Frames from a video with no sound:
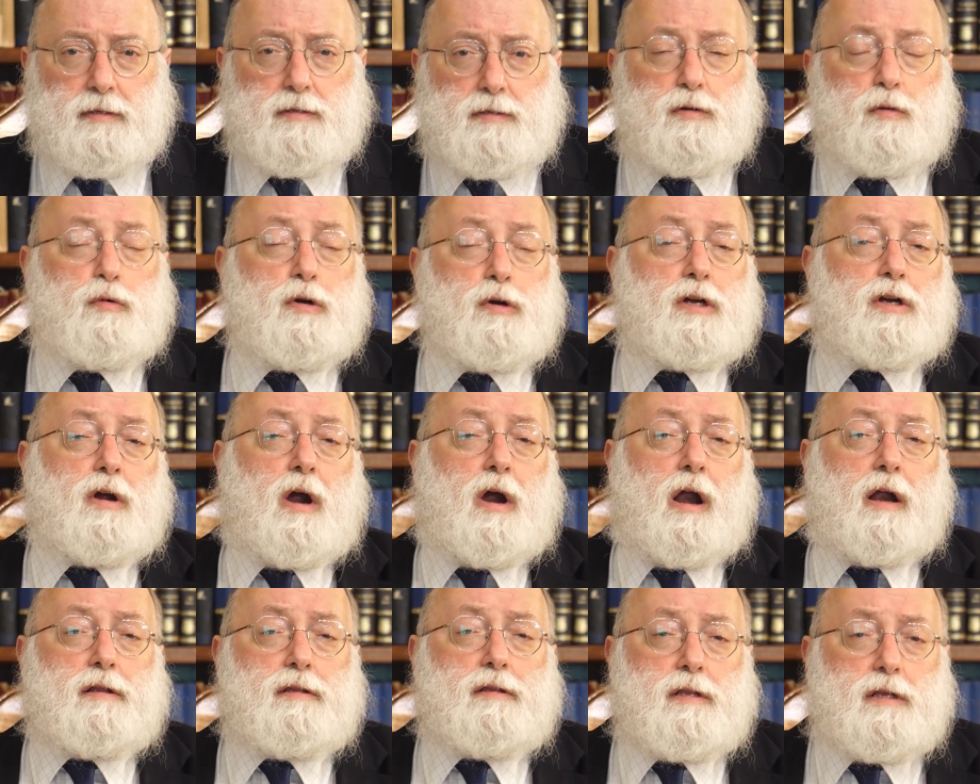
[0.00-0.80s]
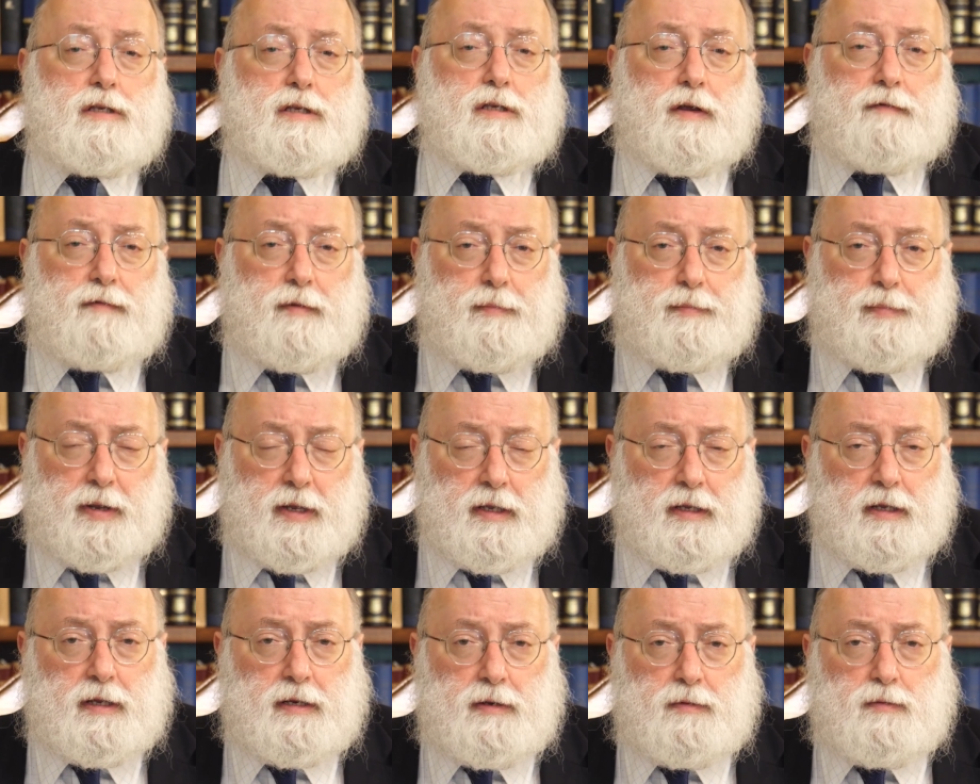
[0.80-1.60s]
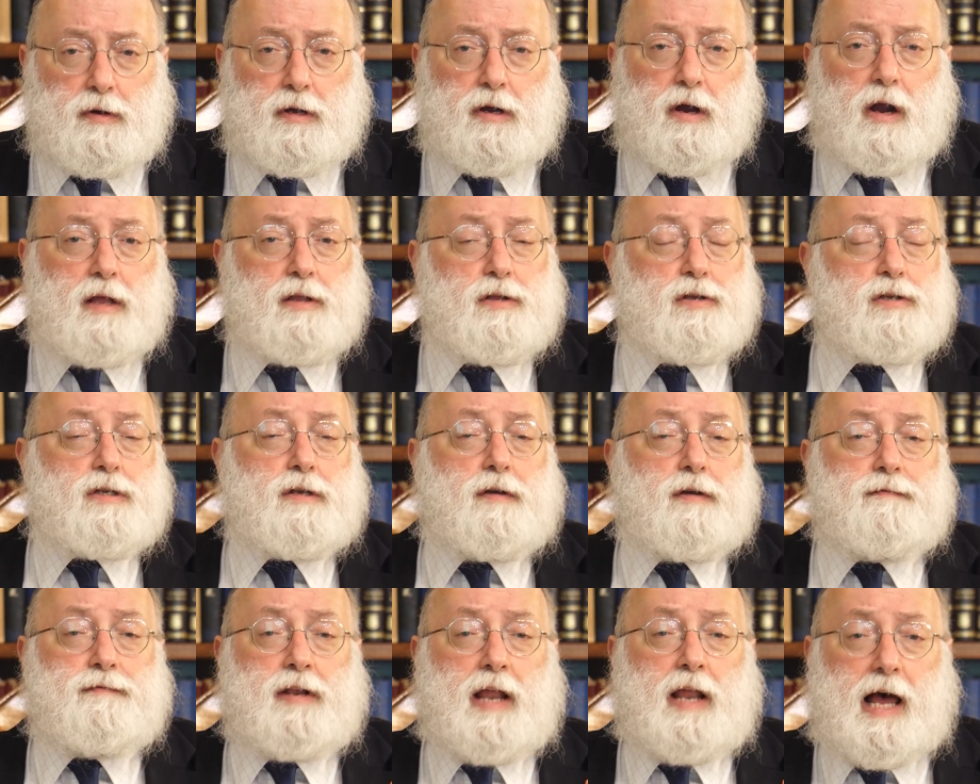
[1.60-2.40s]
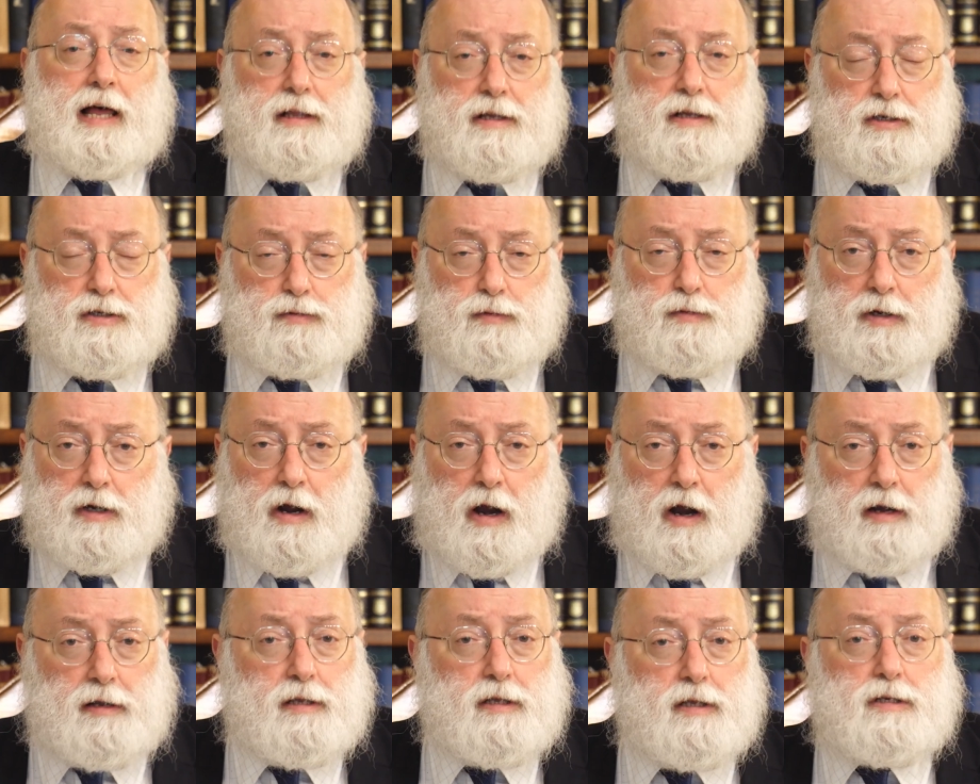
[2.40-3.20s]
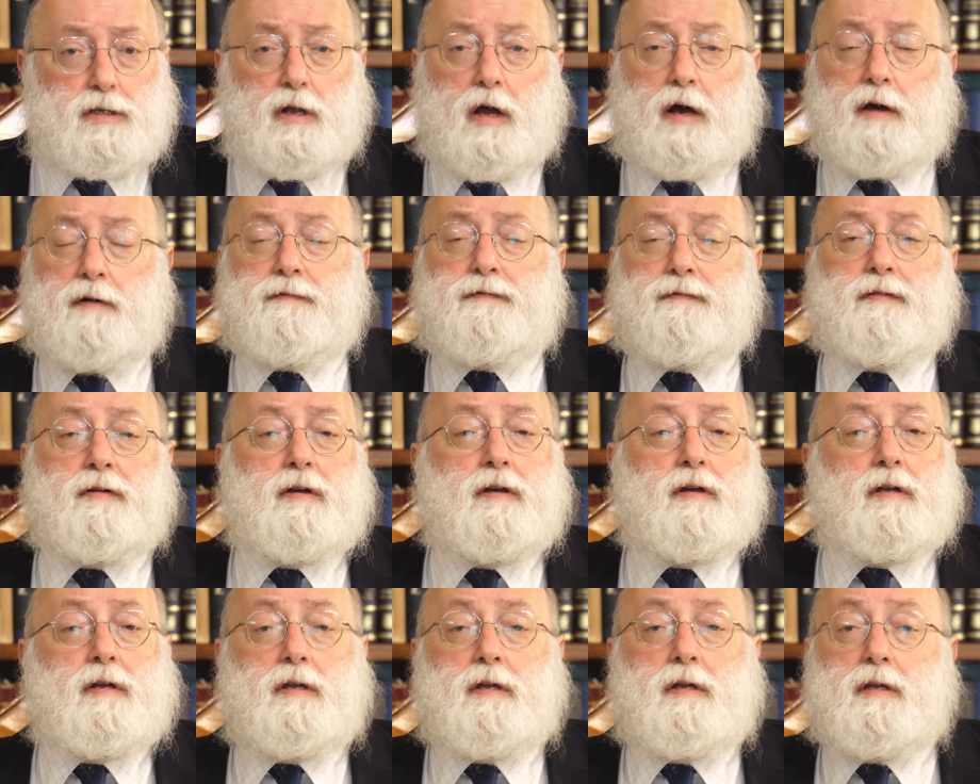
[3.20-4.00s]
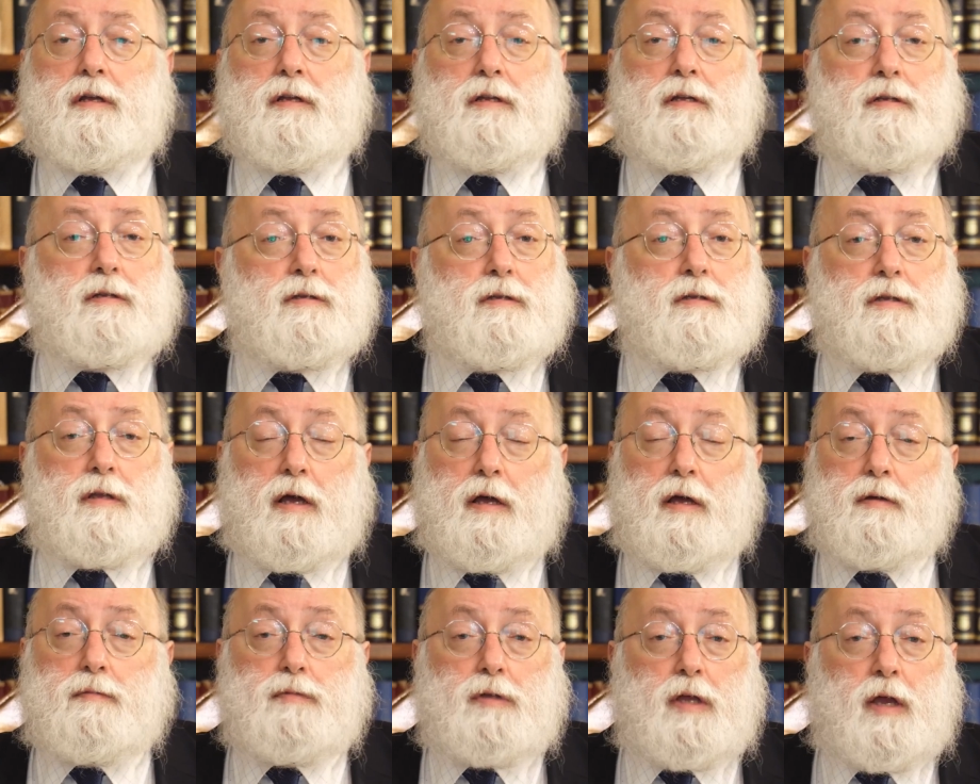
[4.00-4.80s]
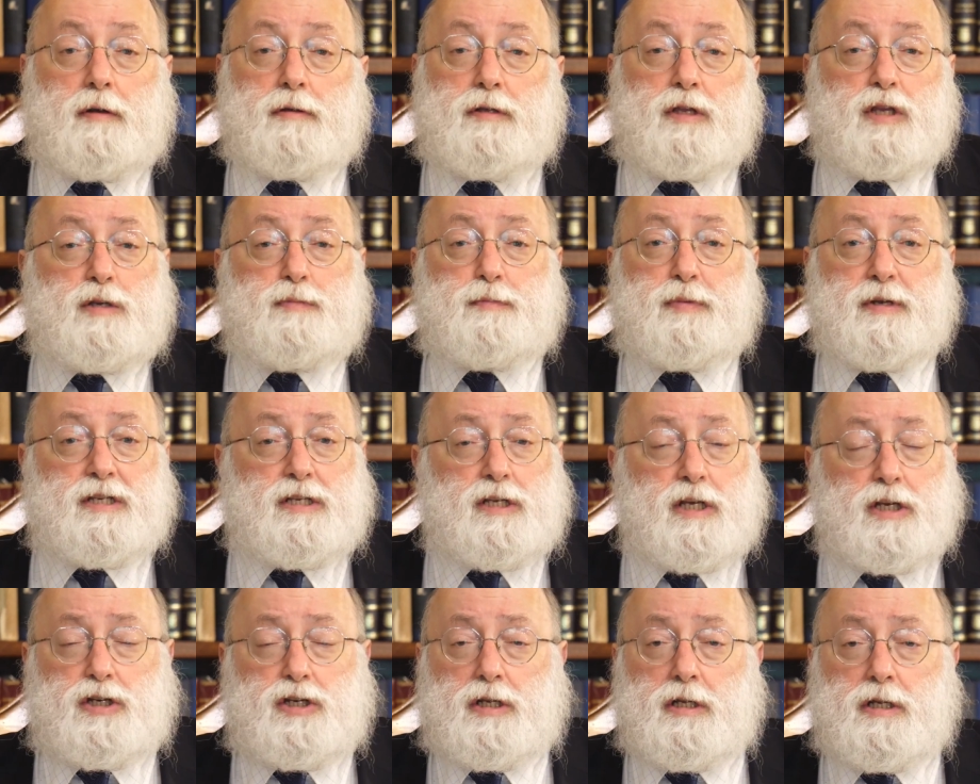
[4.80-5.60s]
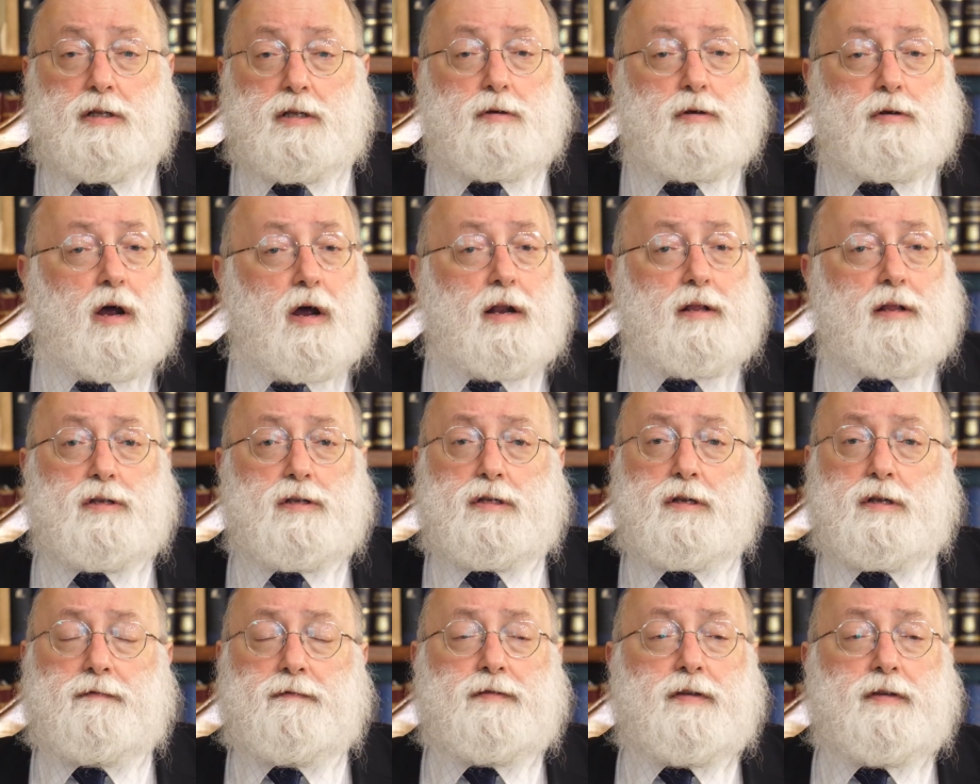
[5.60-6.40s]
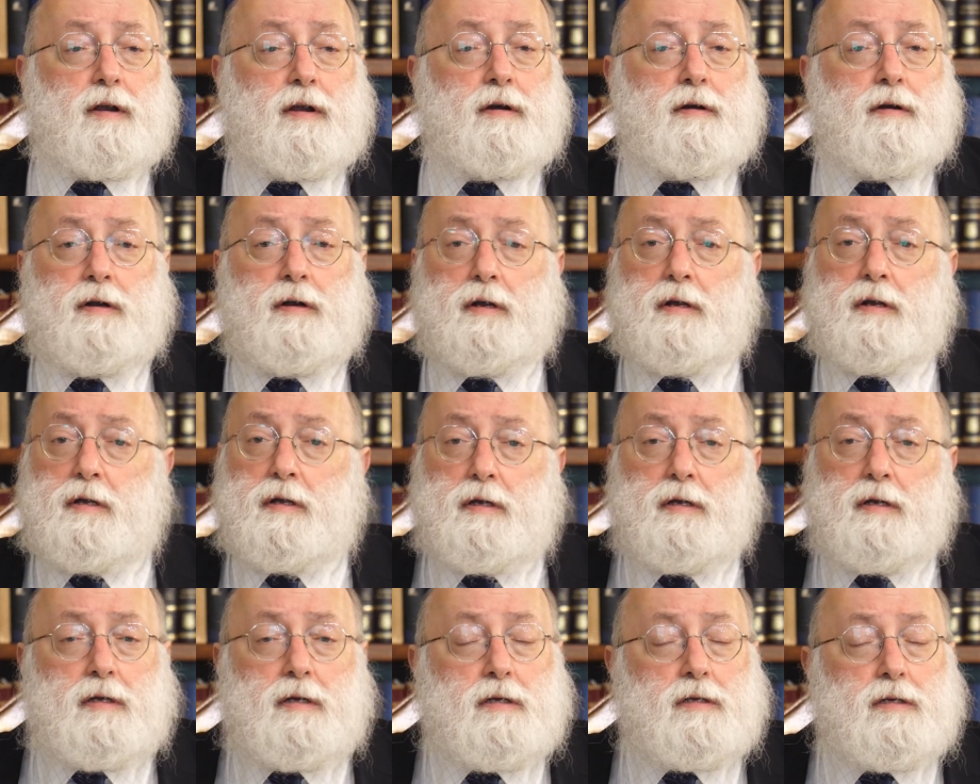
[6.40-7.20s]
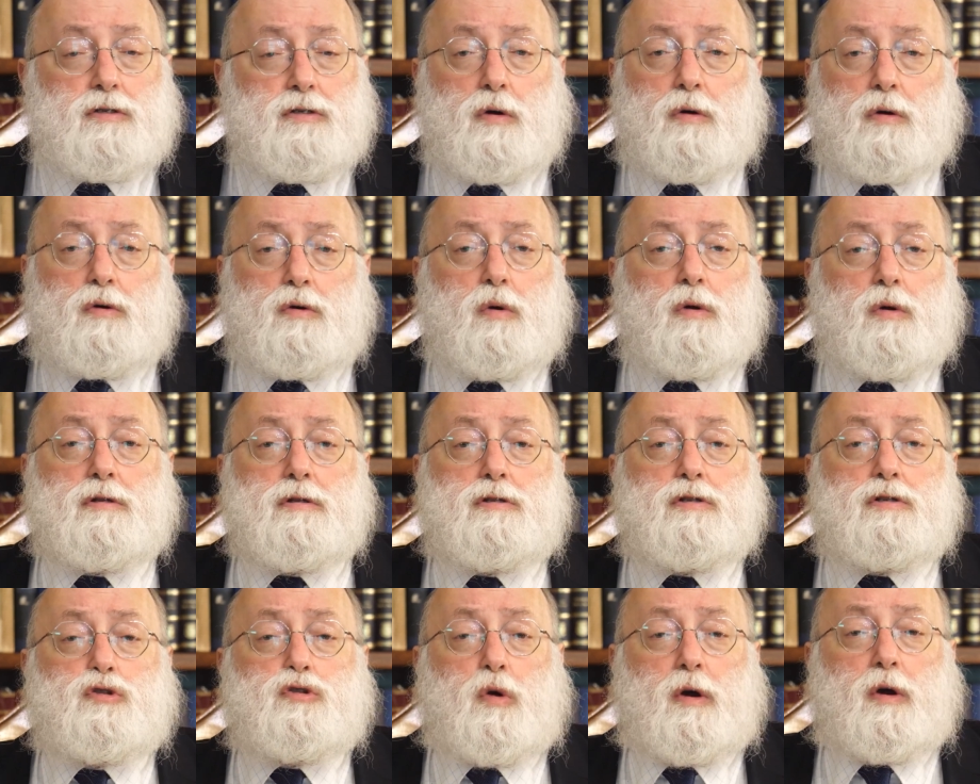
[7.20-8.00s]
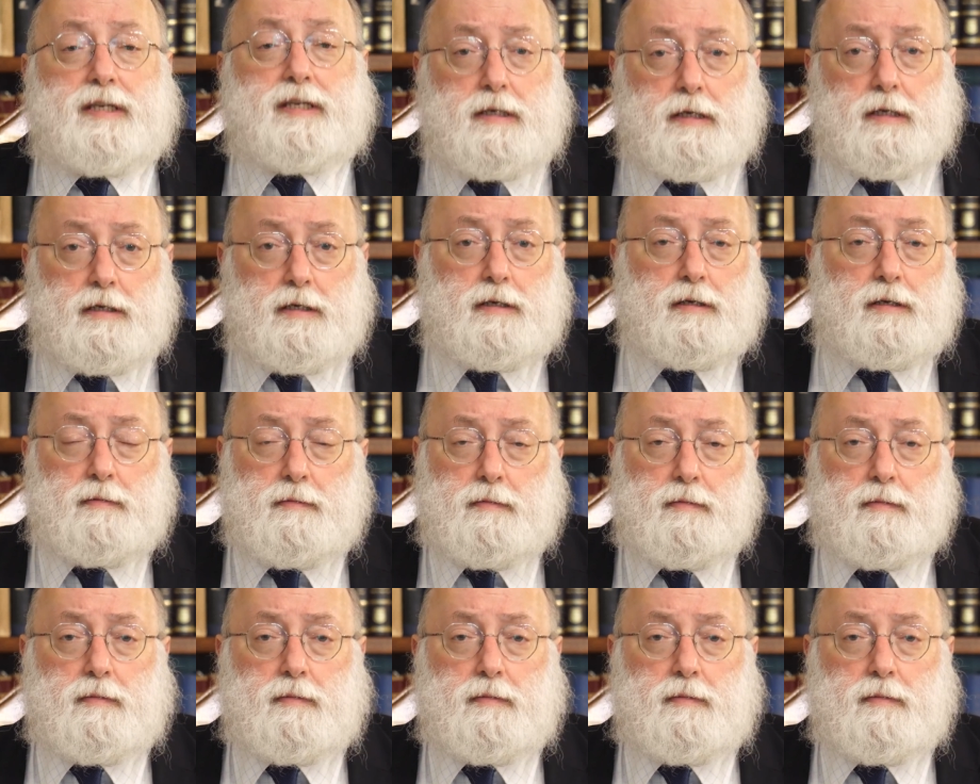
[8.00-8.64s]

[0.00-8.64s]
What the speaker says: Regardless of opinion, regardless of knowledge, regardless of their disposition, regardless of their so-called choices.